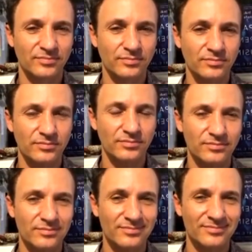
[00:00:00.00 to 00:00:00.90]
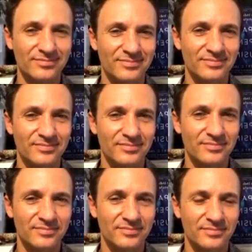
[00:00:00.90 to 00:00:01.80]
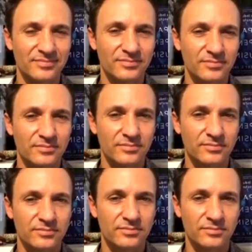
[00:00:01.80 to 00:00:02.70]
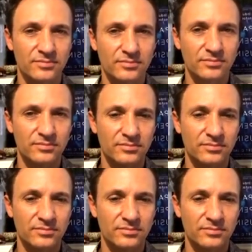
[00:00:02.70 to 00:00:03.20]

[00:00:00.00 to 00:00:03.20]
[no speech]